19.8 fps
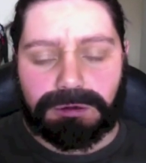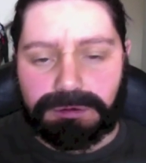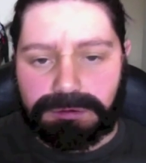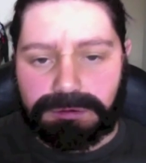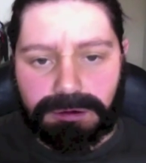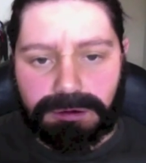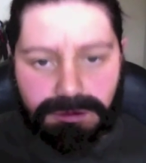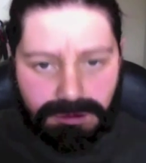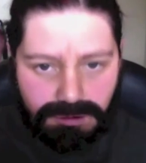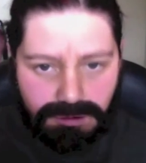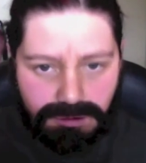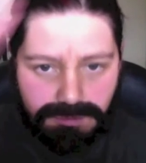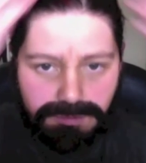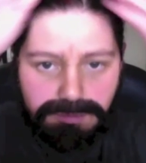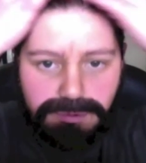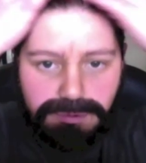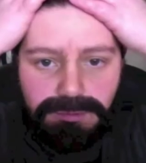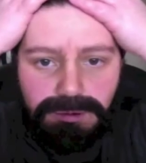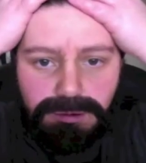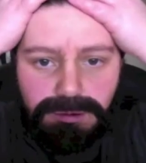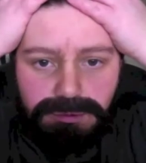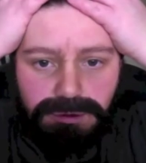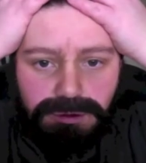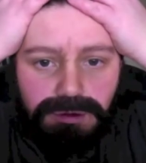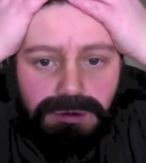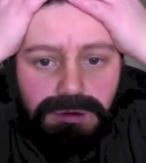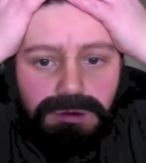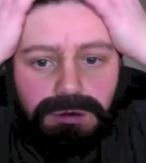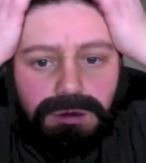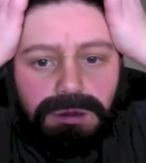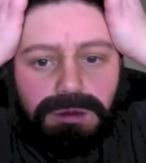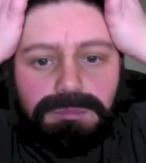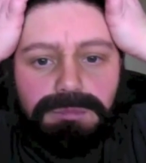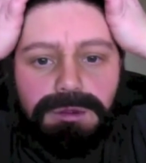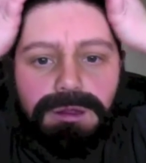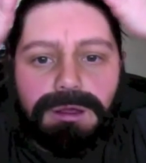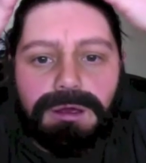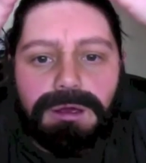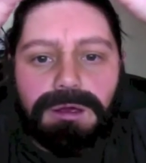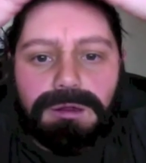So then I will put my wig on and
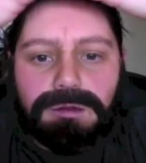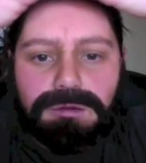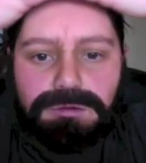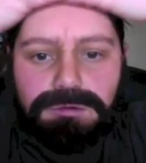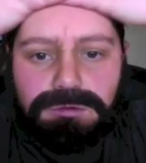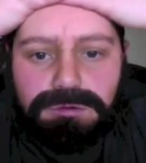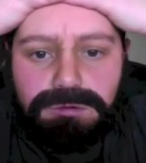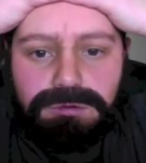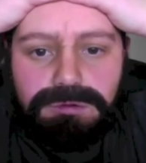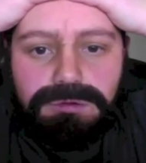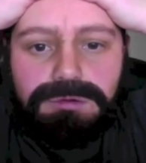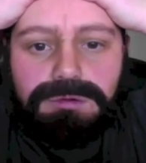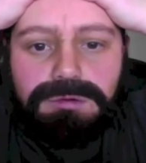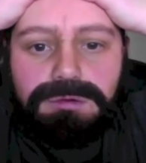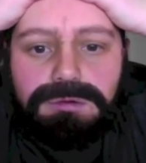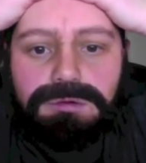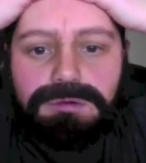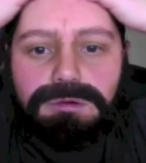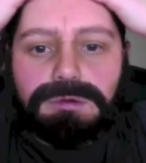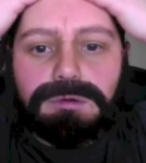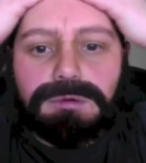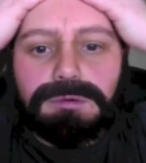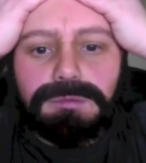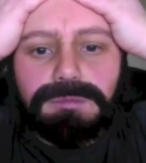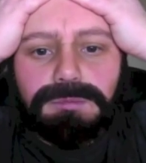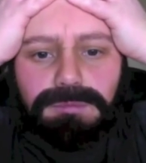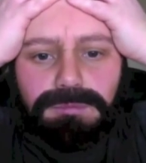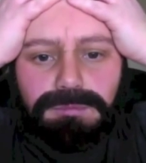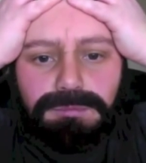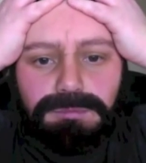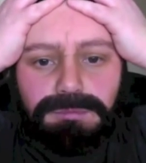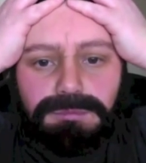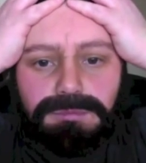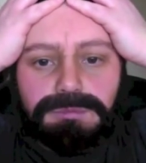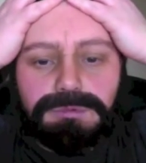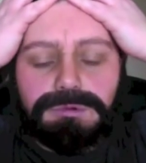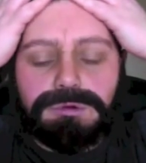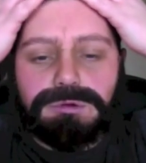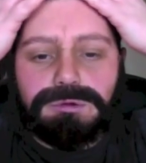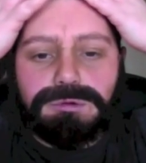my hat. So
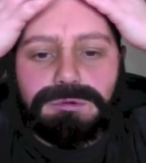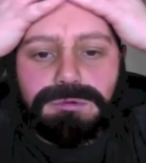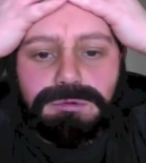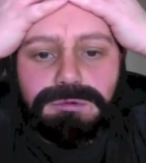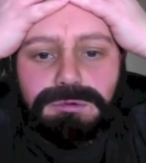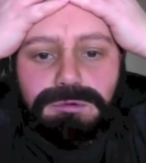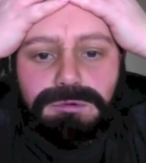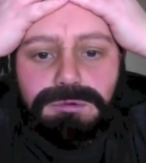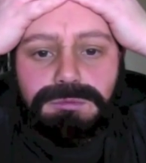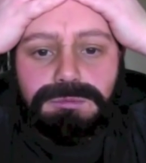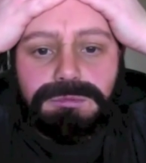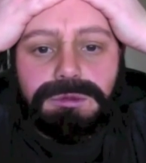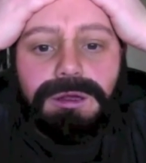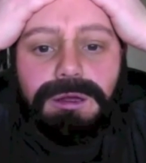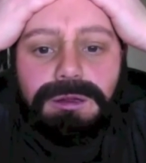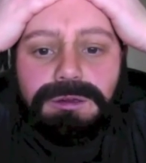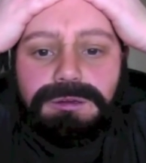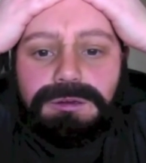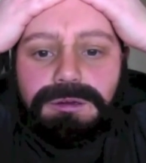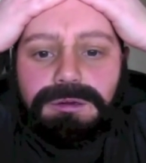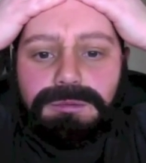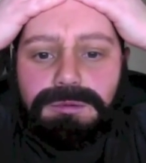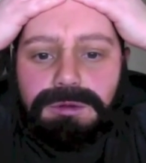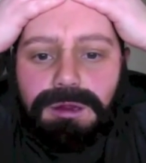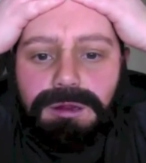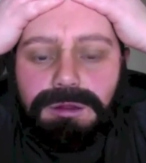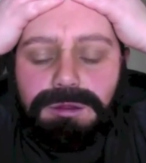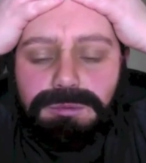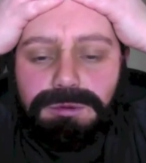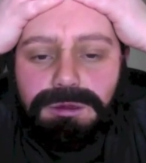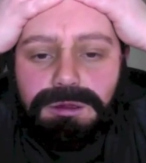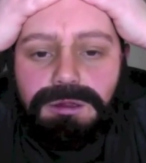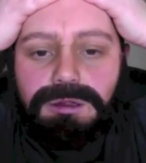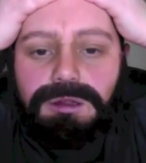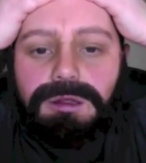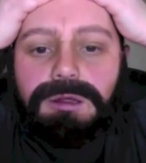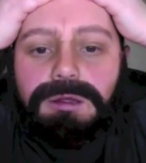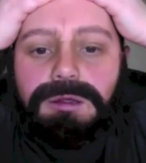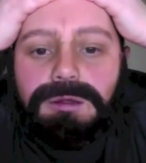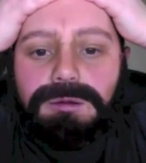it's a bit hard to tell without the
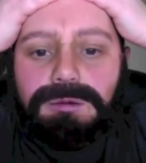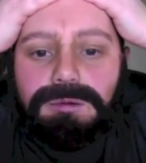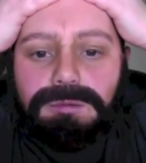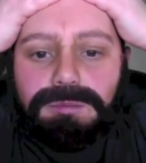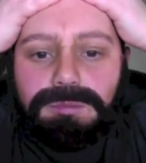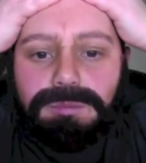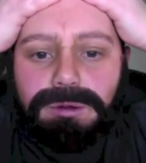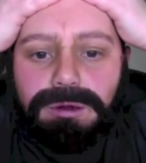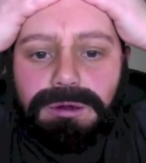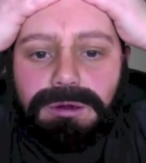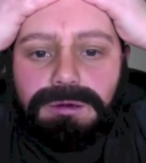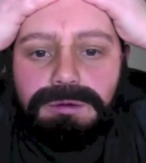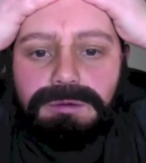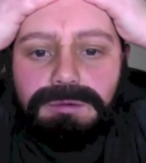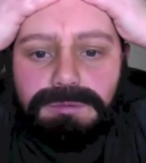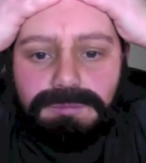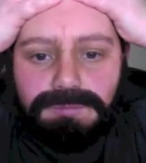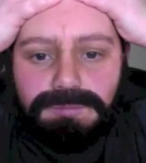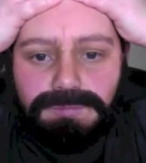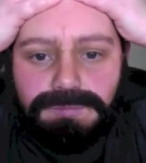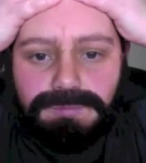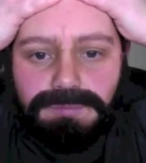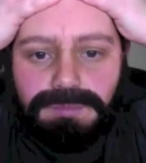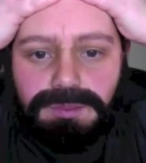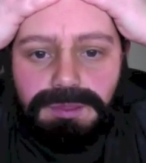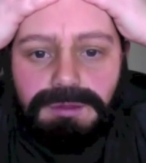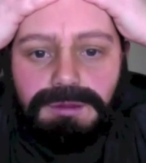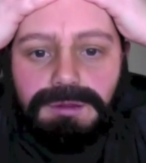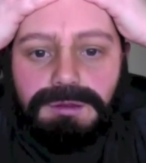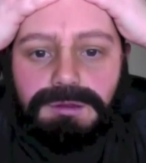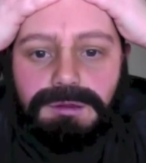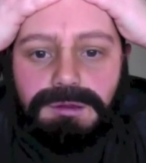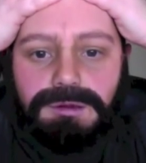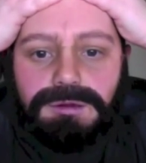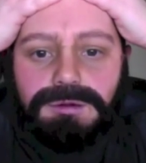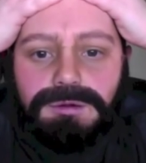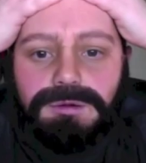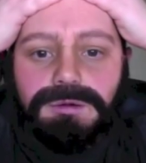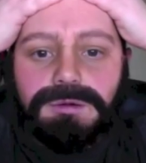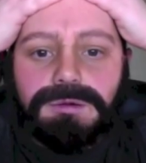wig, but there
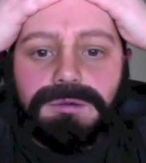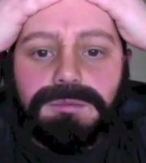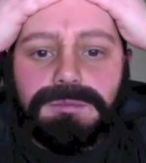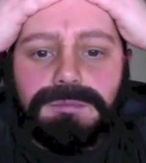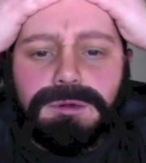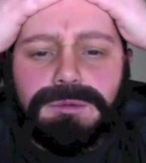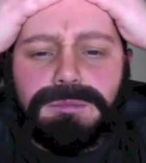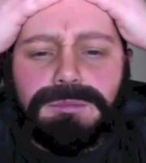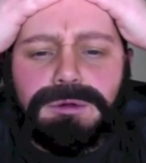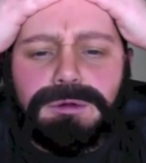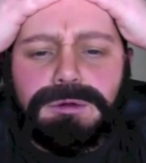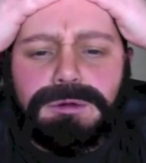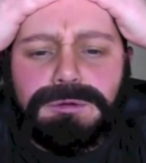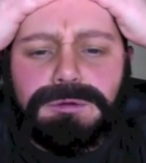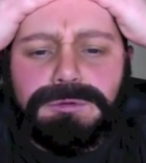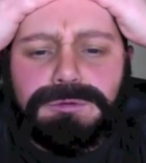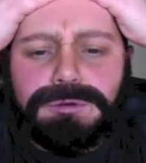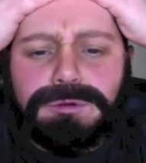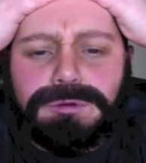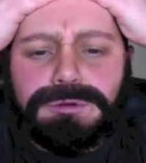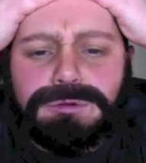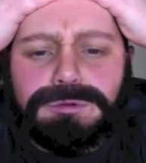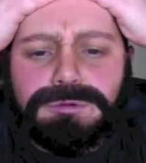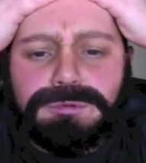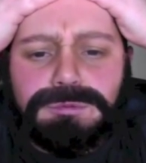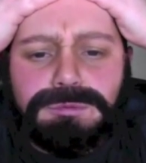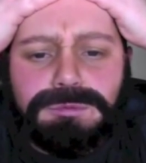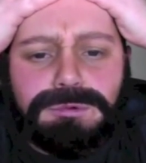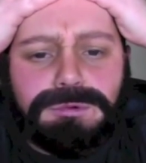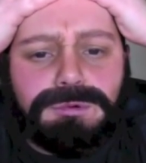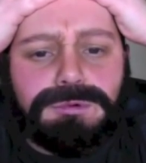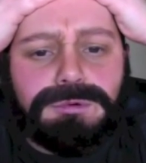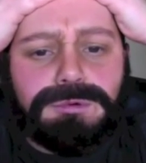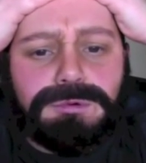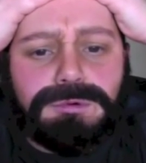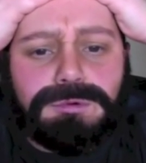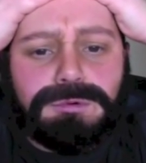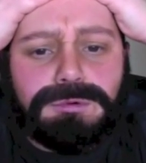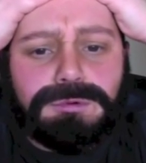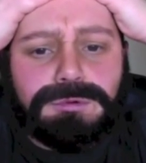you go, my manly face. Oh.